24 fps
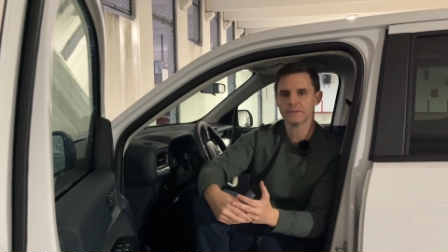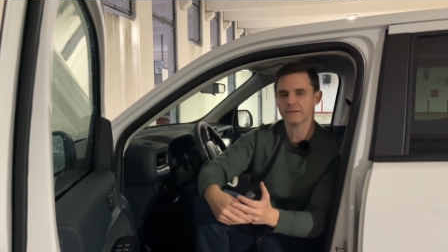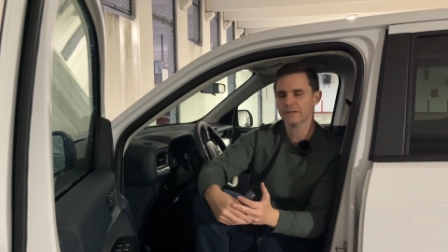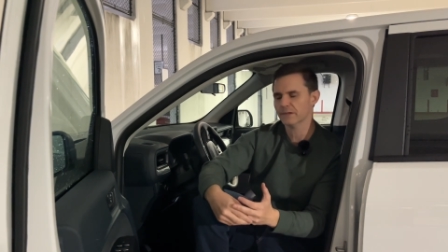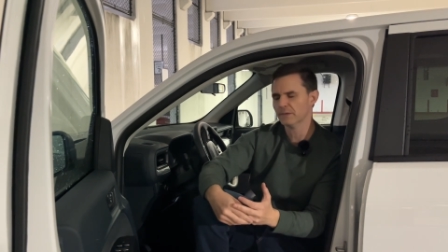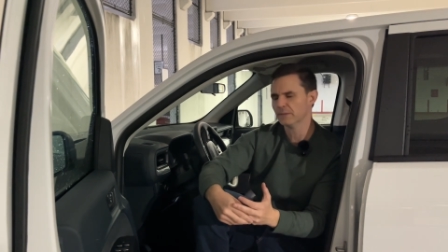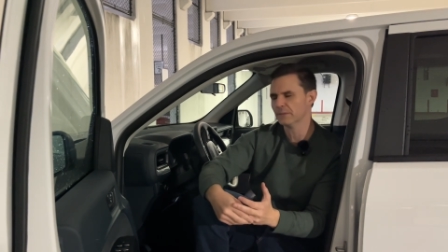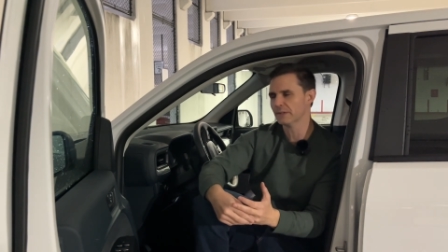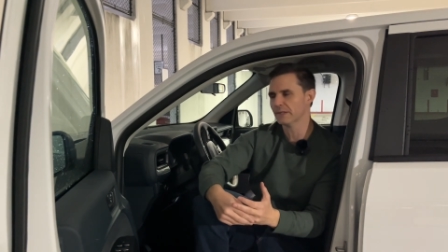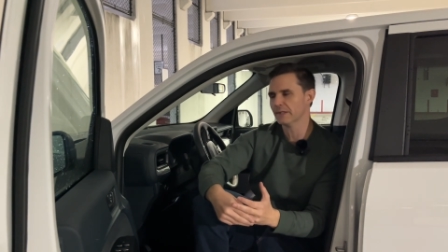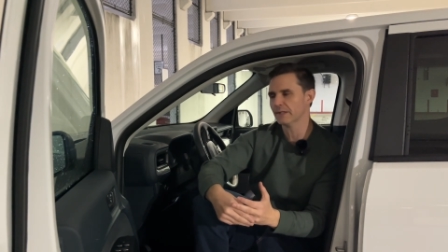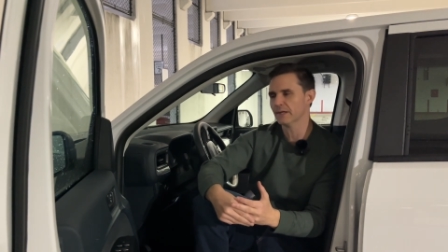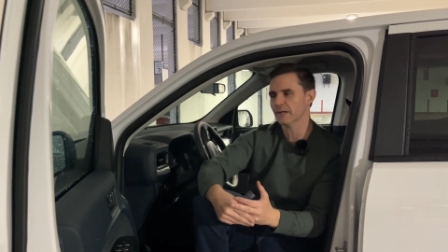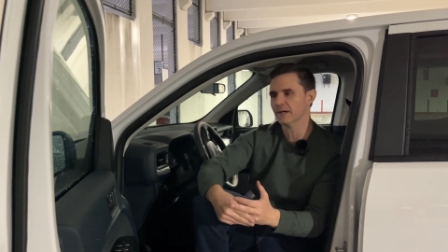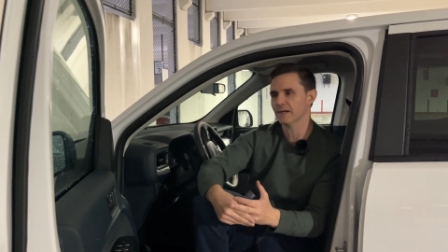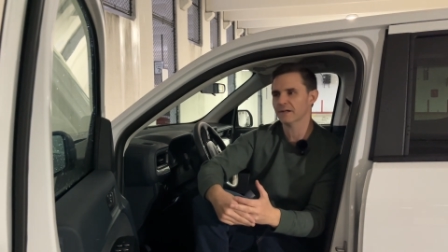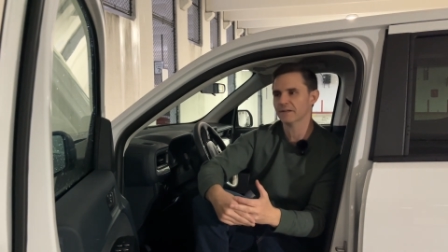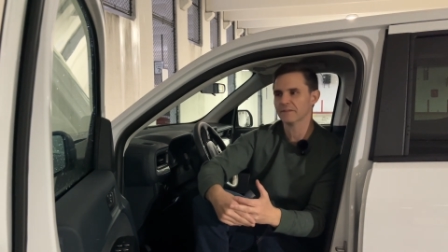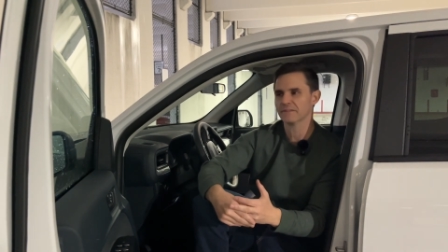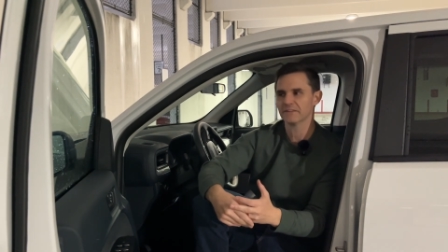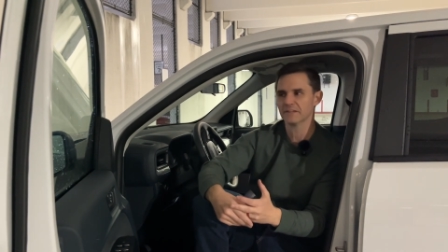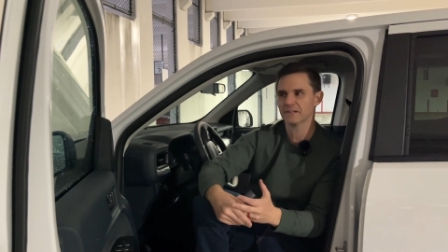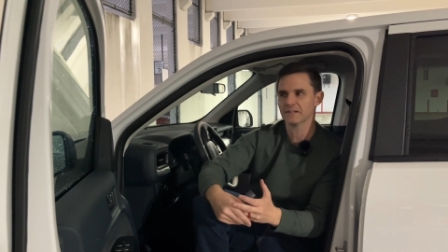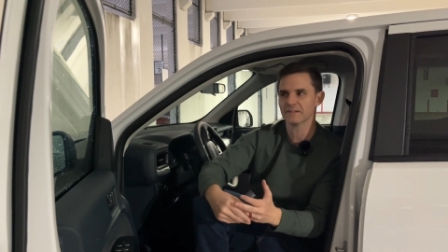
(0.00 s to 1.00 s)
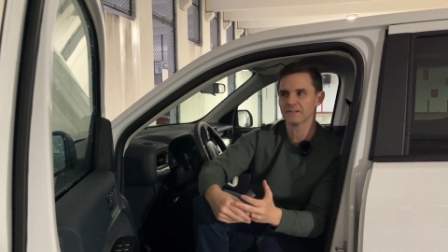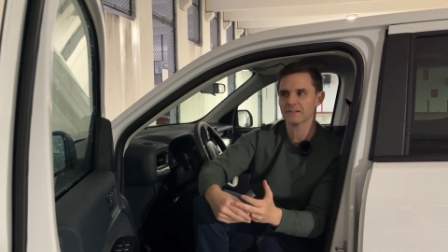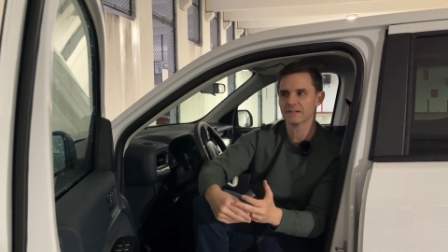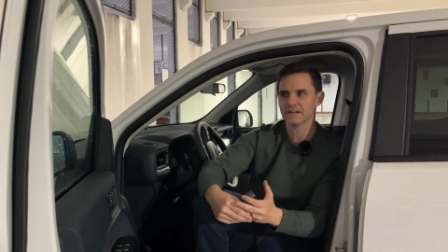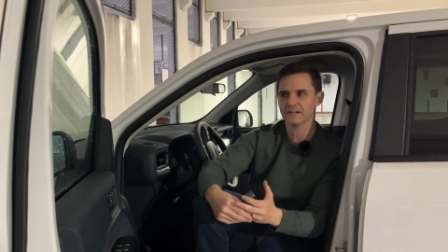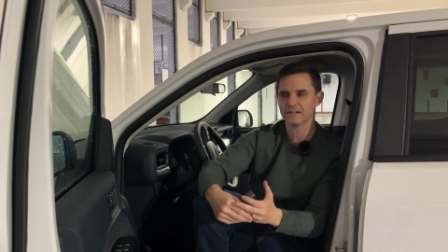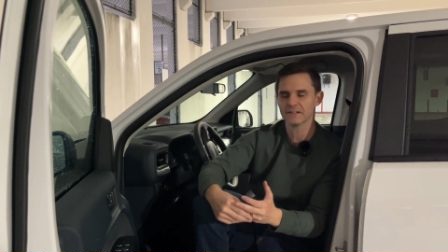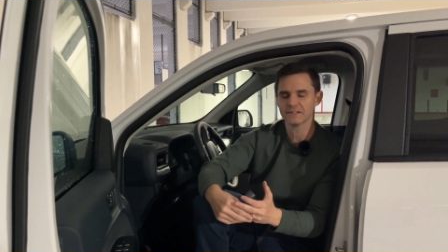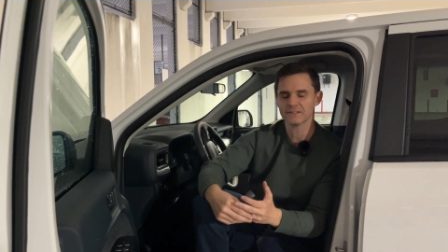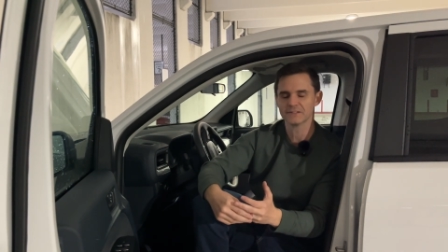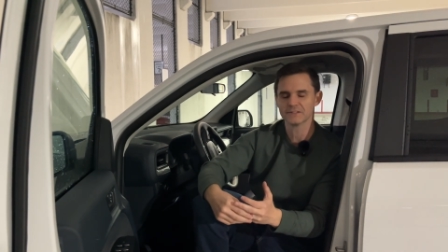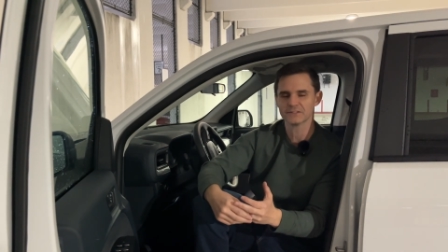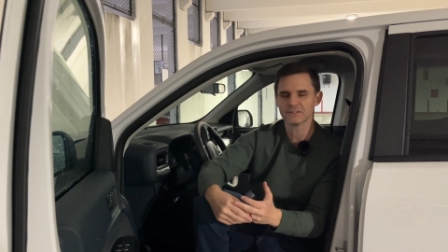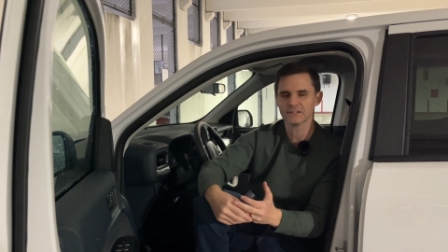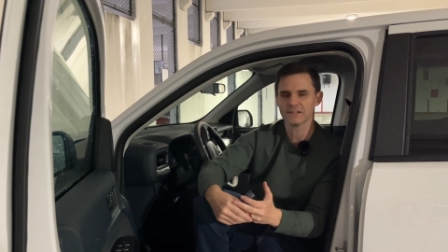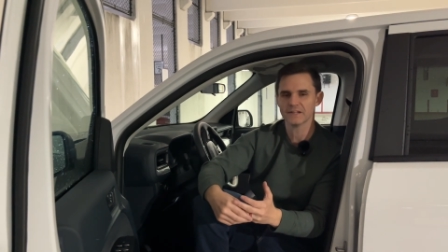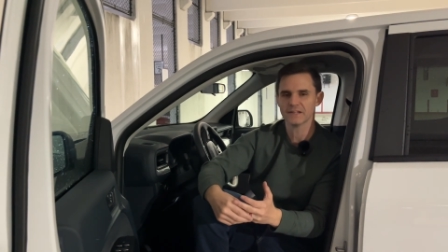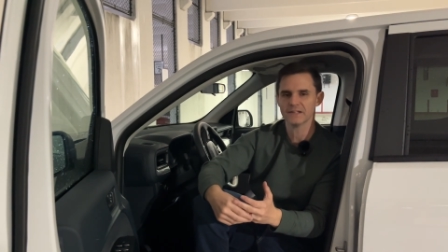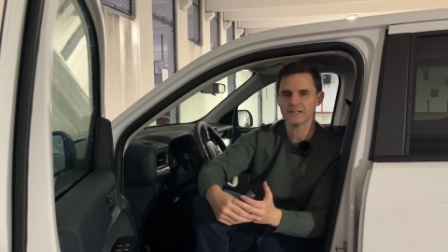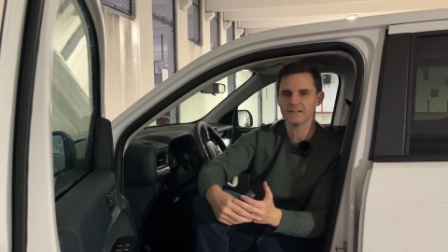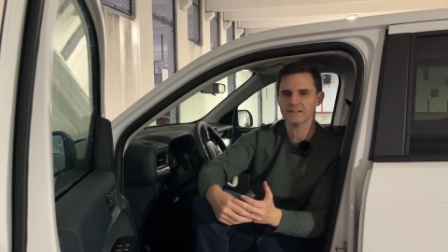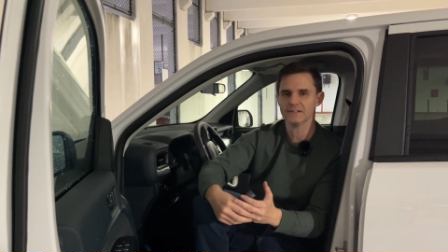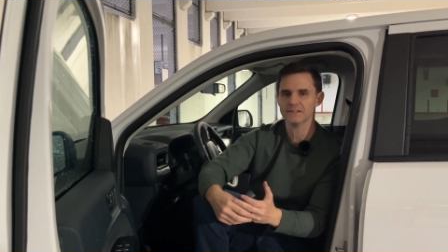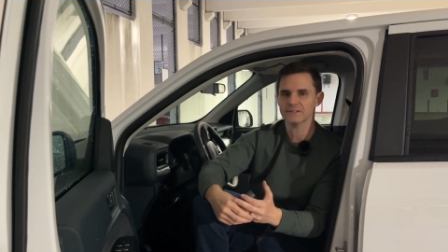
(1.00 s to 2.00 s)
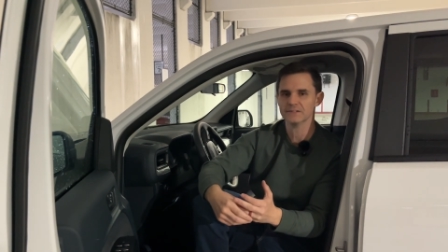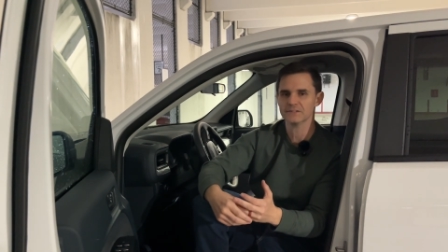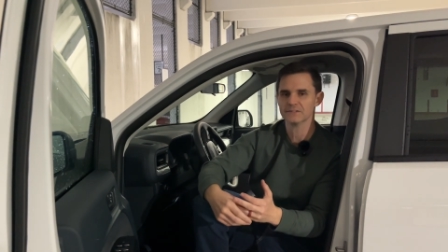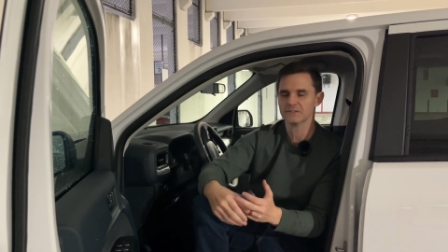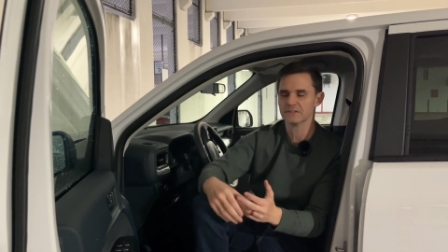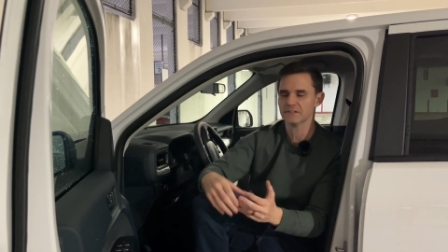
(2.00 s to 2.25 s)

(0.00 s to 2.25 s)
The only thing that I can say is